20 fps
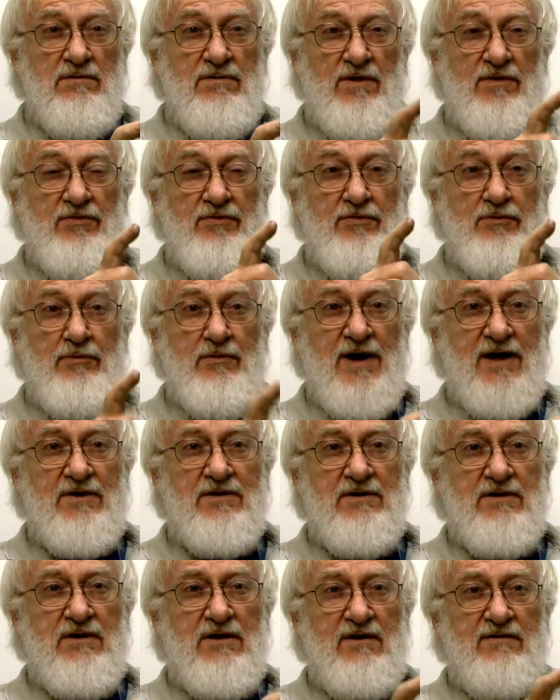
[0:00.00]
The
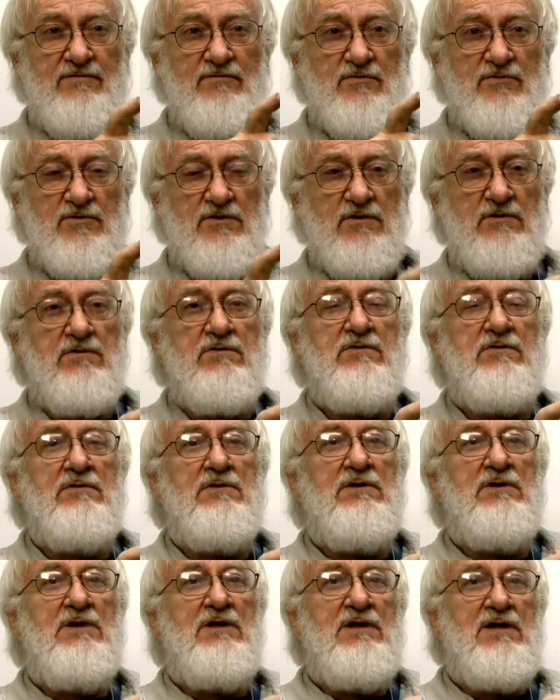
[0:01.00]
threat of
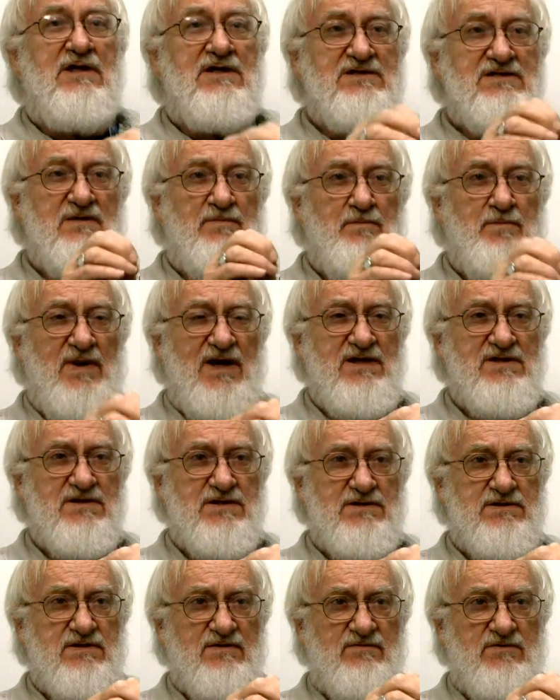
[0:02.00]
truth is the
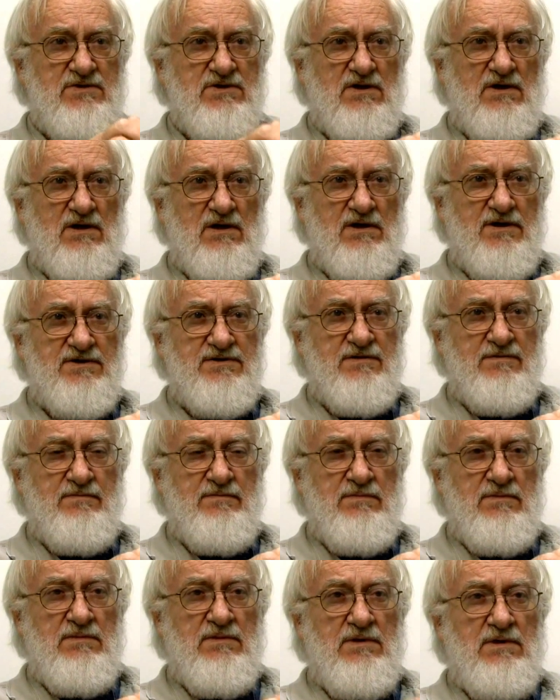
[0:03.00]
basis of journalism.
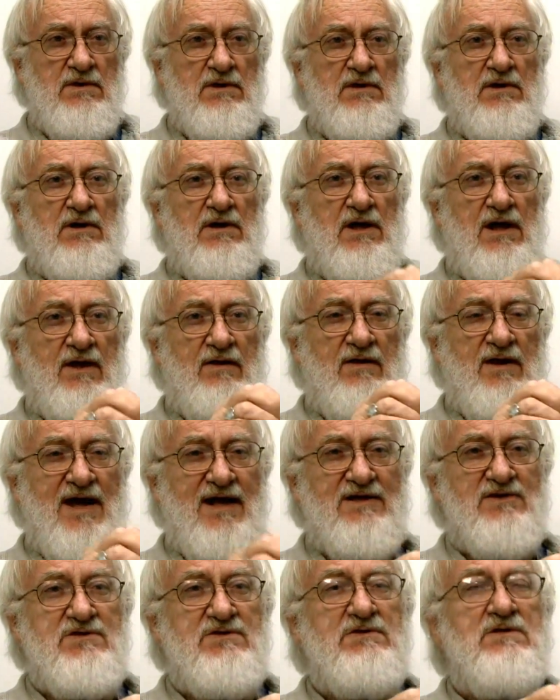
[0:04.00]
And
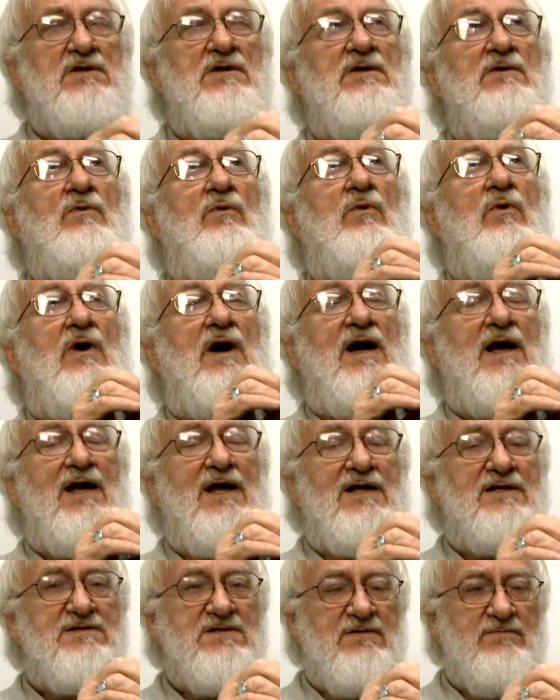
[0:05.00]
that's why
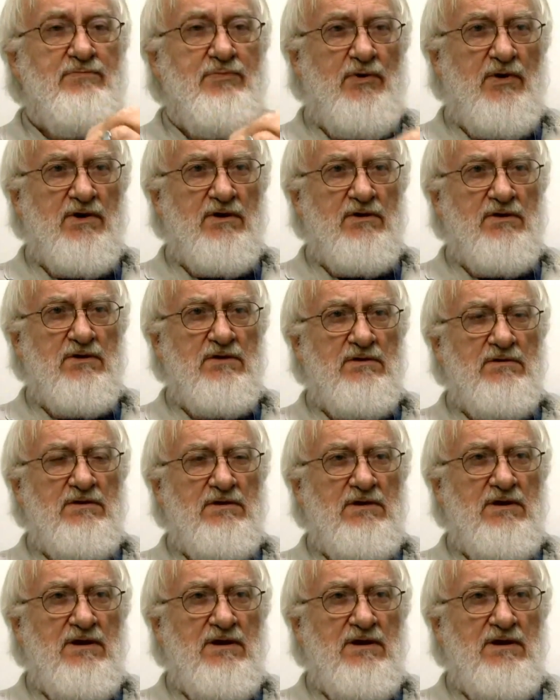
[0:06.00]
it's important.